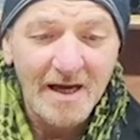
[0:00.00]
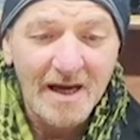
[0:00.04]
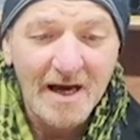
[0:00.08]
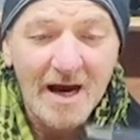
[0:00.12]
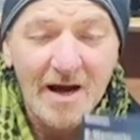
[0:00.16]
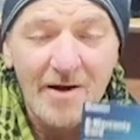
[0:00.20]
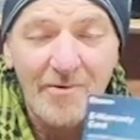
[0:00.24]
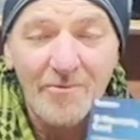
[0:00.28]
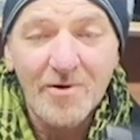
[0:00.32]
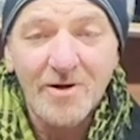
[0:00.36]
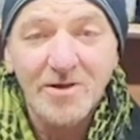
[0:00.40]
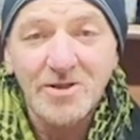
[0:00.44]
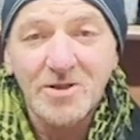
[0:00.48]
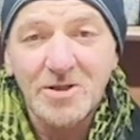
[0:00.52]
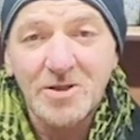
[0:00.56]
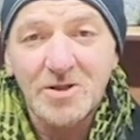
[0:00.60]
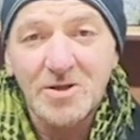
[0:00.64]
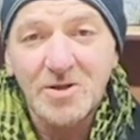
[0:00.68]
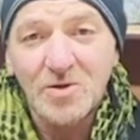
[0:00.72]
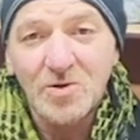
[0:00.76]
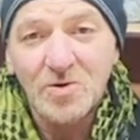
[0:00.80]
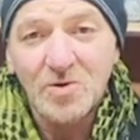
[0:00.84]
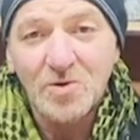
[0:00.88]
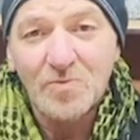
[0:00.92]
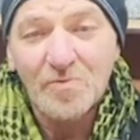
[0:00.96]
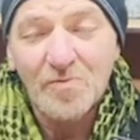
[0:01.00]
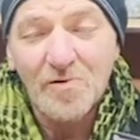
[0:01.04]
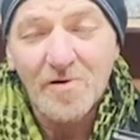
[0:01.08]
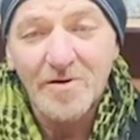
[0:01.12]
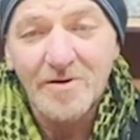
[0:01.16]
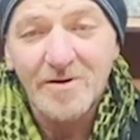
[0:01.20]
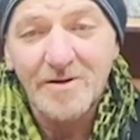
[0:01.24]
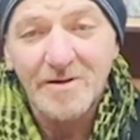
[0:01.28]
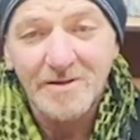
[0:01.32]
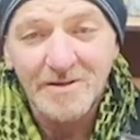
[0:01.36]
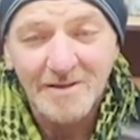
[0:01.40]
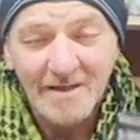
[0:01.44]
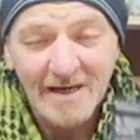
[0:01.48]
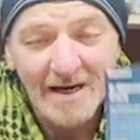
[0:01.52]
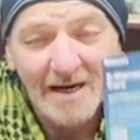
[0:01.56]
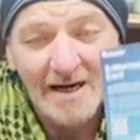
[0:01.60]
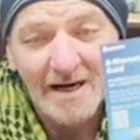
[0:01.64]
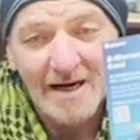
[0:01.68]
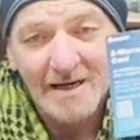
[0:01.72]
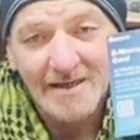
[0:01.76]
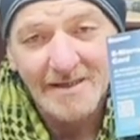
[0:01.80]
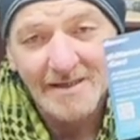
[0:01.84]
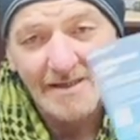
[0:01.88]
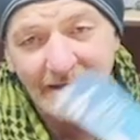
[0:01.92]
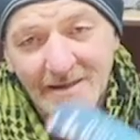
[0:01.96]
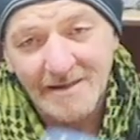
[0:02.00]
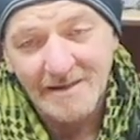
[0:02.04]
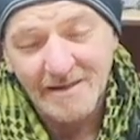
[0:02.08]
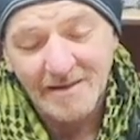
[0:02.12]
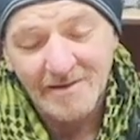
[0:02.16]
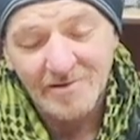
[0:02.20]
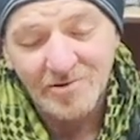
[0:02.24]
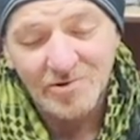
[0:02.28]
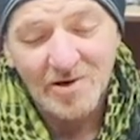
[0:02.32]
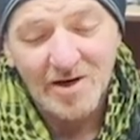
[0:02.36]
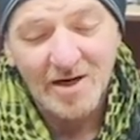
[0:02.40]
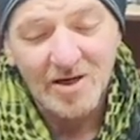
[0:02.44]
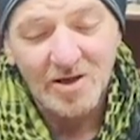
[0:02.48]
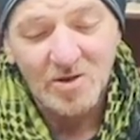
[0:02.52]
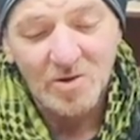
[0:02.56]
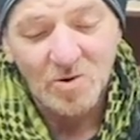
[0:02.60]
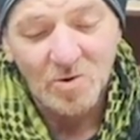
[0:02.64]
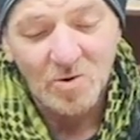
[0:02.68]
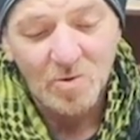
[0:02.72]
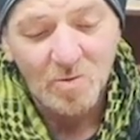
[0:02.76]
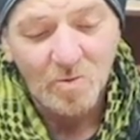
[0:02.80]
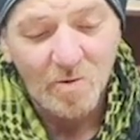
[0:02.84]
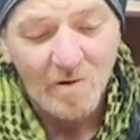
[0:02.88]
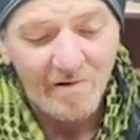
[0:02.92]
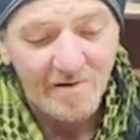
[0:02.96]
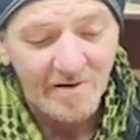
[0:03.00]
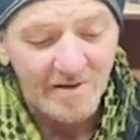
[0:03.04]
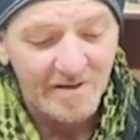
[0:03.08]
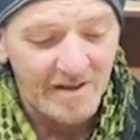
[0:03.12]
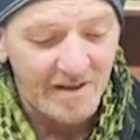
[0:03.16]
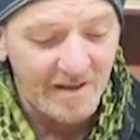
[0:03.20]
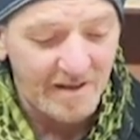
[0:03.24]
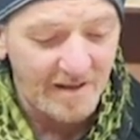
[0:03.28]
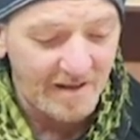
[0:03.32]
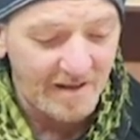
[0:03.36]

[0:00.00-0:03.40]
and register your product and track your warranty